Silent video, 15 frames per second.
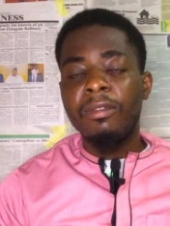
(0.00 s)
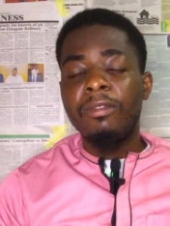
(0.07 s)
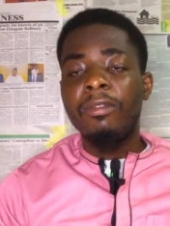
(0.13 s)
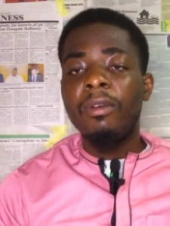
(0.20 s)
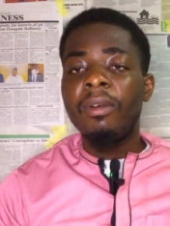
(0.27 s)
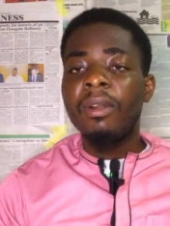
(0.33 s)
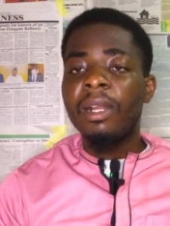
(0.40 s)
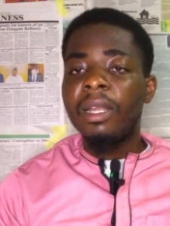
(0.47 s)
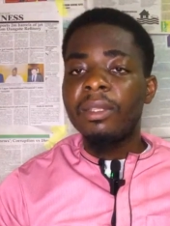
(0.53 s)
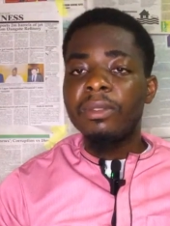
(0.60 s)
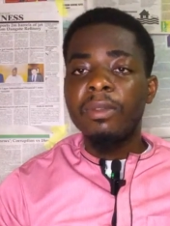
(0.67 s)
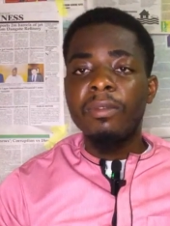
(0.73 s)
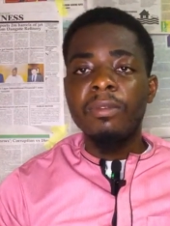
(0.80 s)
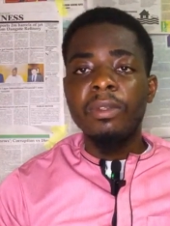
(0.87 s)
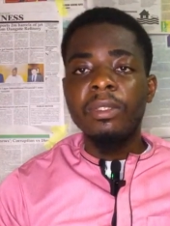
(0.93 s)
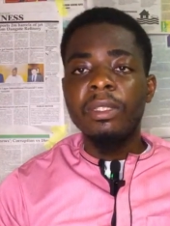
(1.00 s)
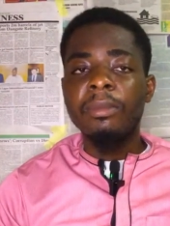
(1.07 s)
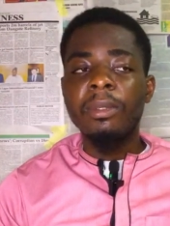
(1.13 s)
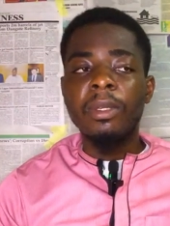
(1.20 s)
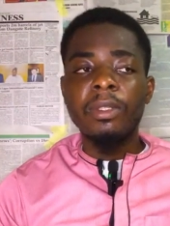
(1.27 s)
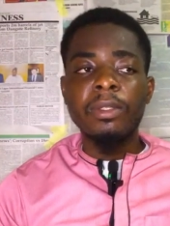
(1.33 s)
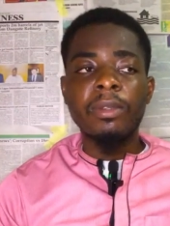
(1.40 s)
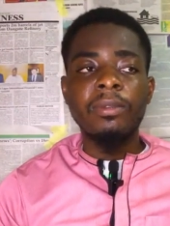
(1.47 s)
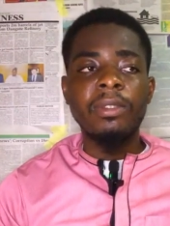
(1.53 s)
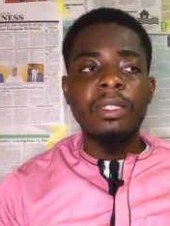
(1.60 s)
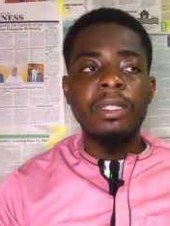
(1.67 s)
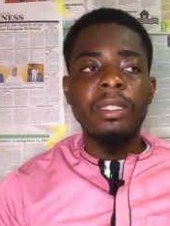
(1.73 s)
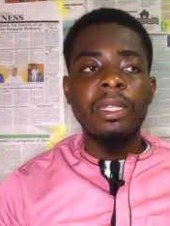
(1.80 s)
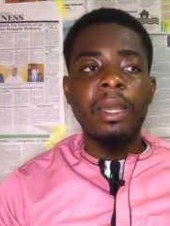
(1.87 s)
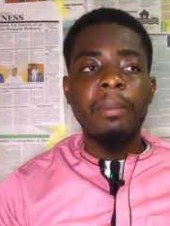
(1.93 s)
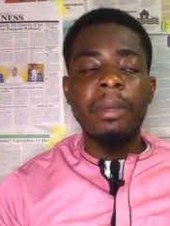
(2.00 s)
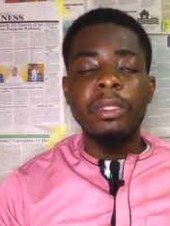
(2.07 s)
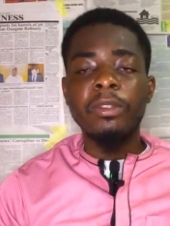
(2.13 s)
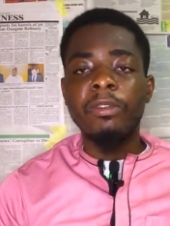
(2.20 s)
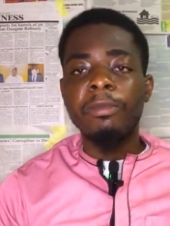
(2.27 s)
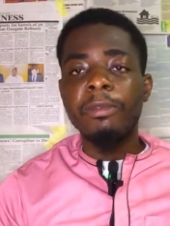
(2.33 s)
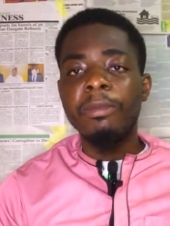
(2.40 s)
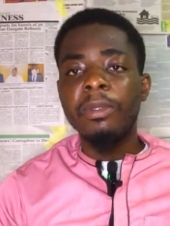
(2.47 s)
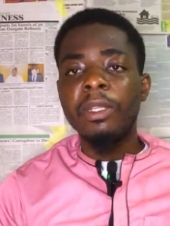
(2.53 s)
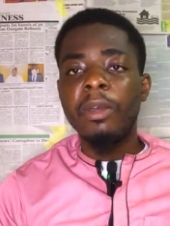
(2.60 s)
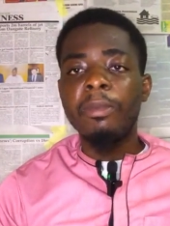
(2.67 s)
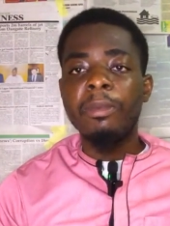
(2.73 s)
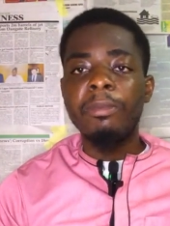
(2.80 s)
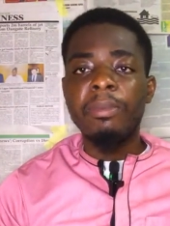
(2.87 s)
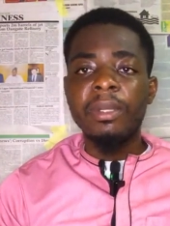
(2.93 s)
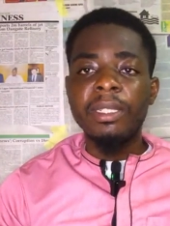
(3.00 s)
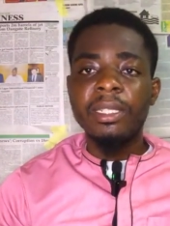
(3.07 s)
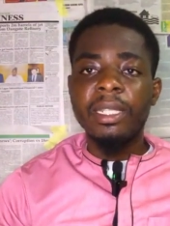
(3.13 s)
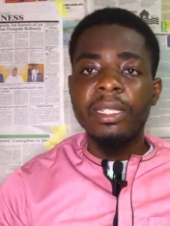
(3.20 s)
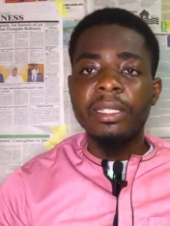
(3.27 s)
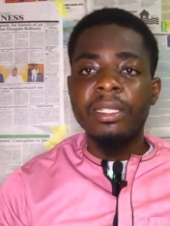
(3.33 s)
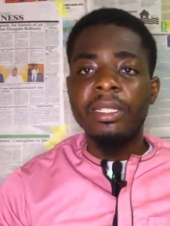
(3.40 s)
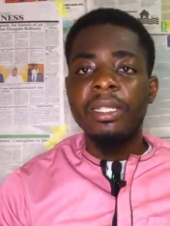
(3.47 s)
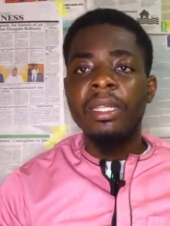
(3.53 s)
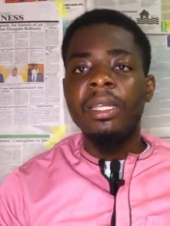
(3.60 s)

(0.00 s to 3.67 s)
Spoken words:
4 rounds of voting because of the amount of people that will be present,